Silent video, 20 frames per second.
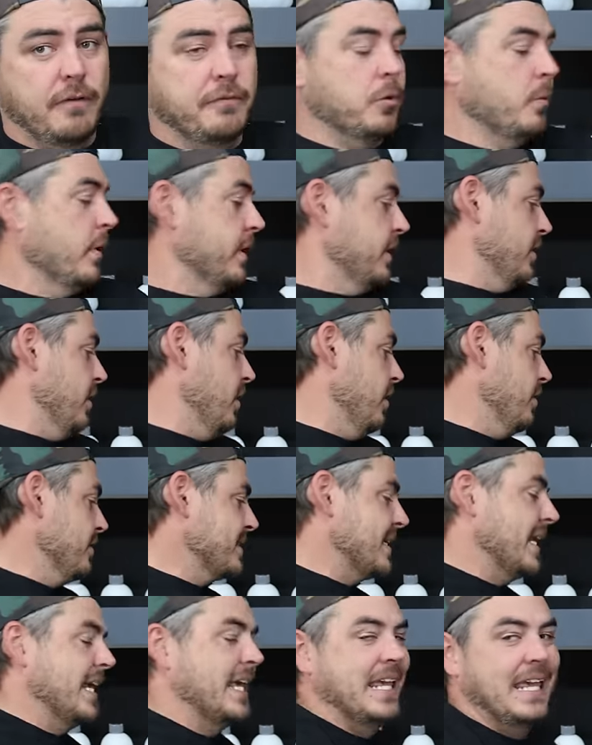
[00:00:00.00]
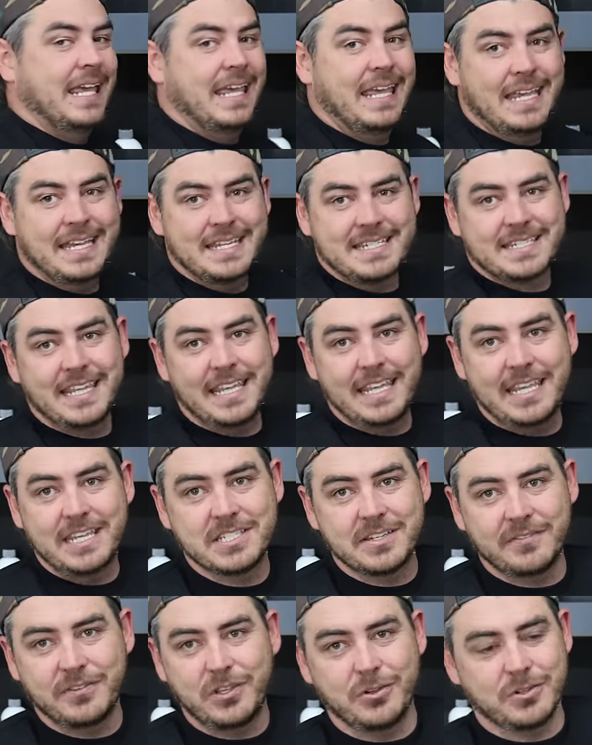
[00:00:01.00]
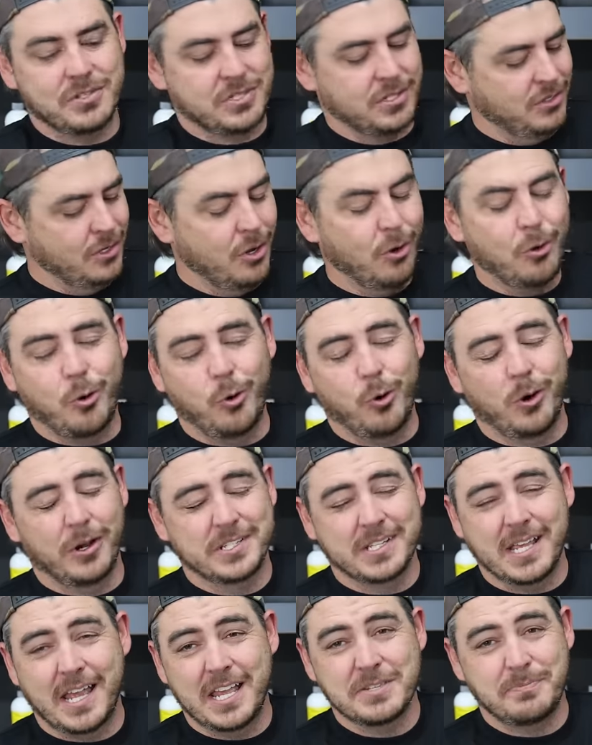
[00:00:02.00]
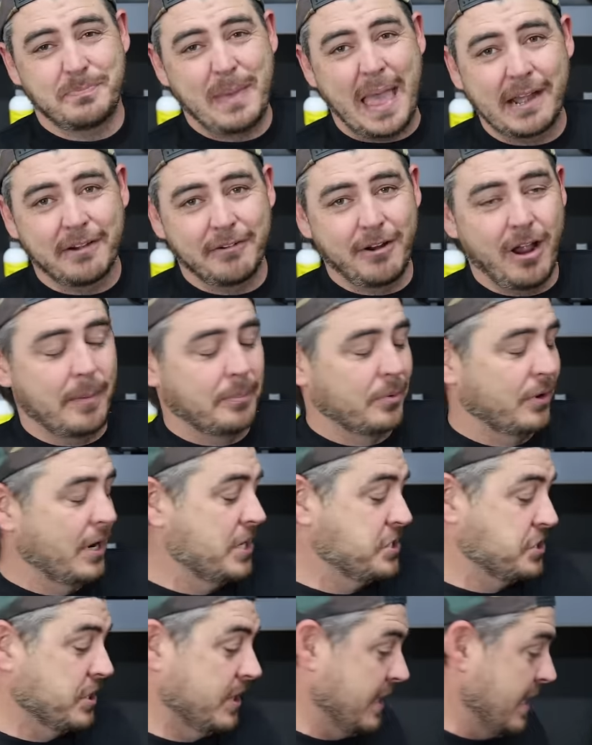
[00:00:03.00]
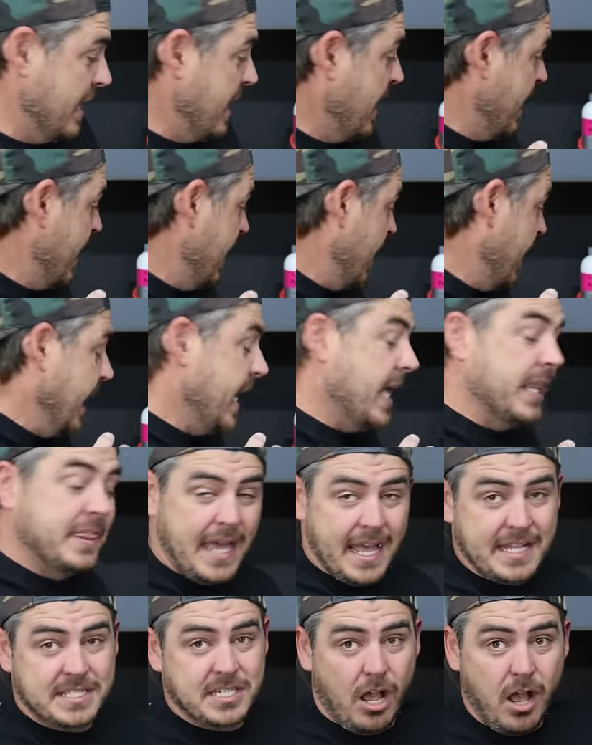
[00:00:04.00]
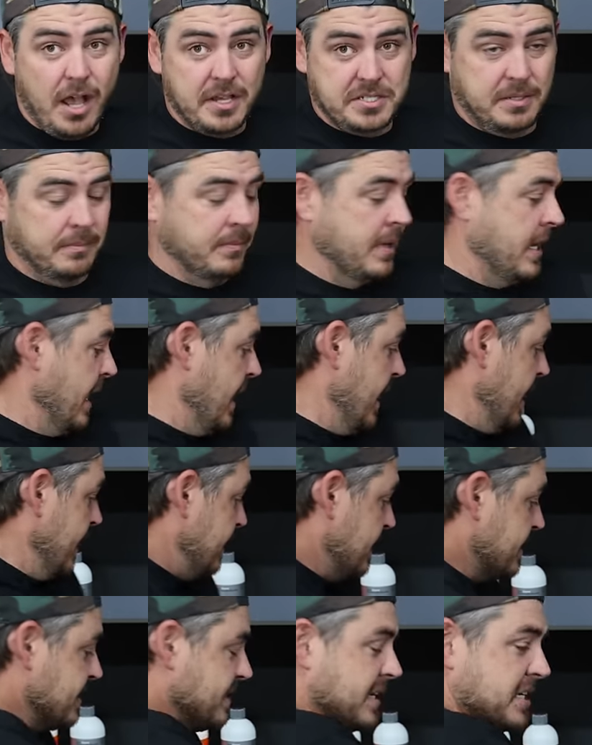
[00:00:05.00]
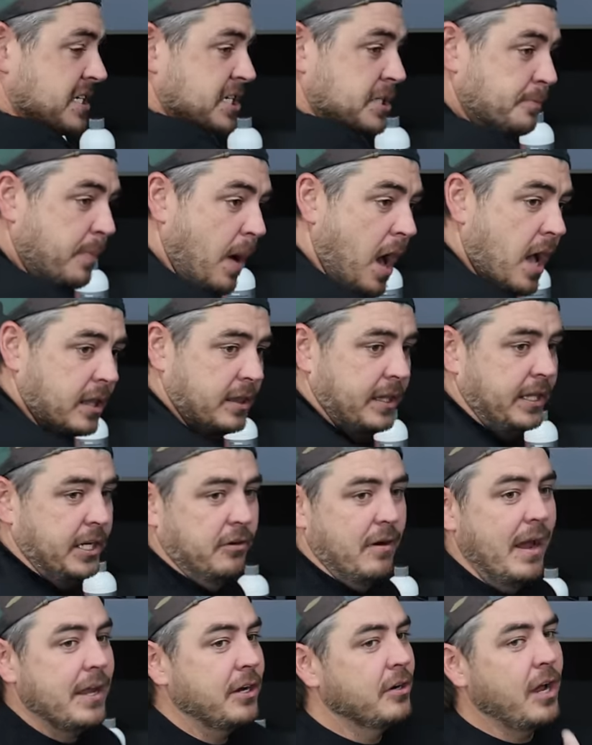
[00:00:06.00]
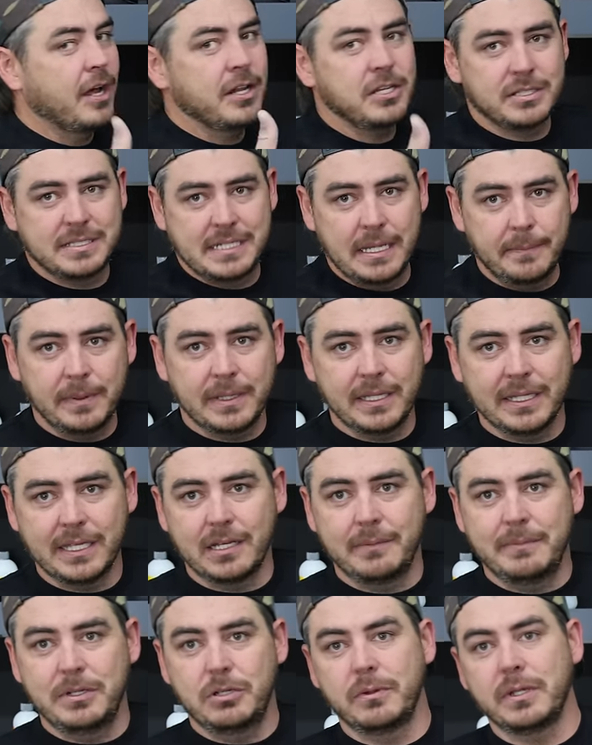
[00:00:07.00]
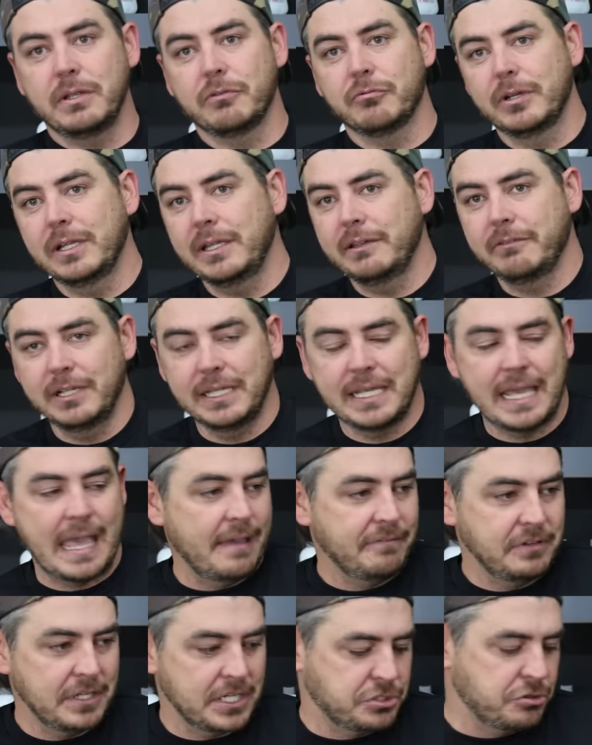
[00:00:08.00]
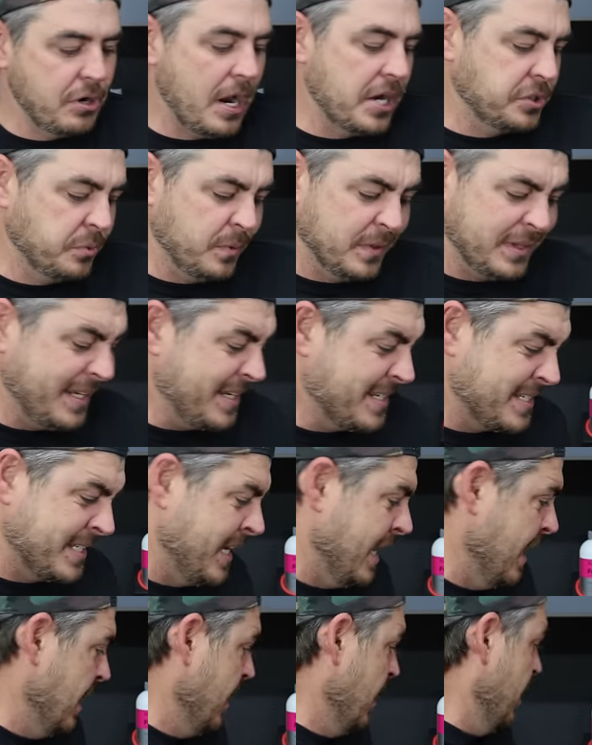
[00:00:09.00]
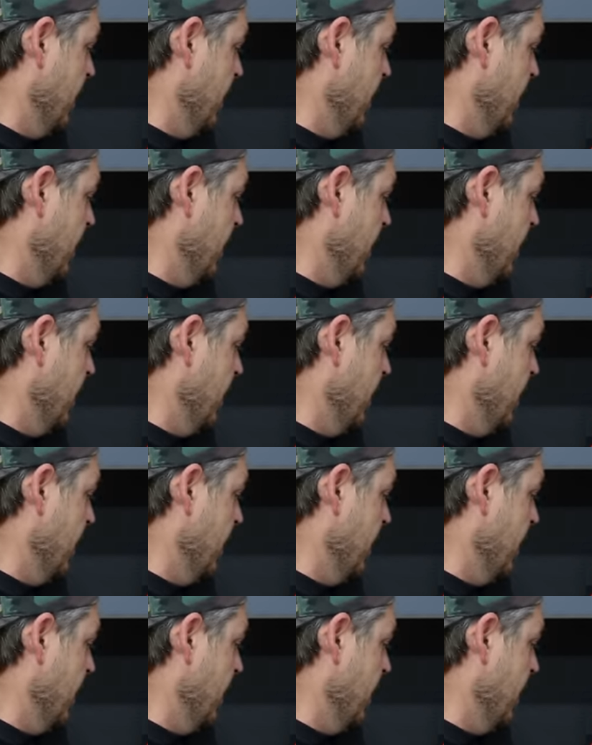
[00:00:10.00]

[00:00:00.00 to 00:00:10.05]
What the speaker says: over one of those is the ease of use. No cords, guys. Battery operation, that's awesome. This is a spot cleaner, right? You're not typically gonna be doing really, really heavy extraction with this.